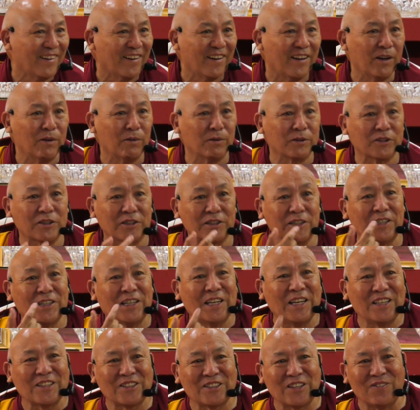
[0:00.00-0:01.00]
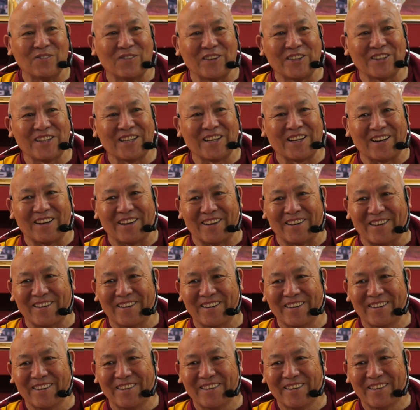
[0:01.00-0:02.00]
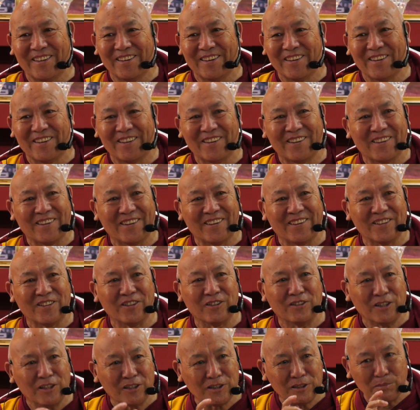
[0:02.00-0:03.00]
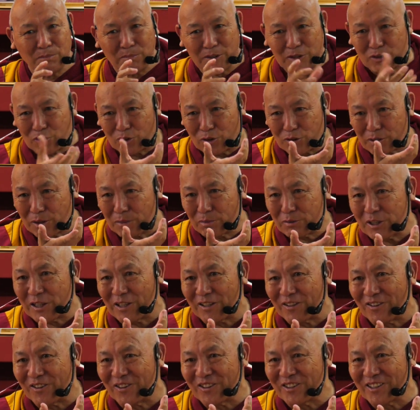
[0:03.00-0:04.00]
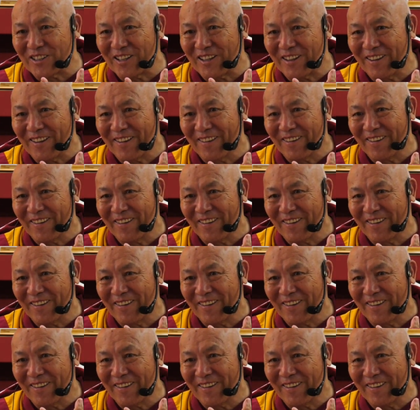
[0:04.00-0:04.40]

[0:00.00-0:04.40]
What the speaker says: I was chanting some mantra. So this is a misconception, you see.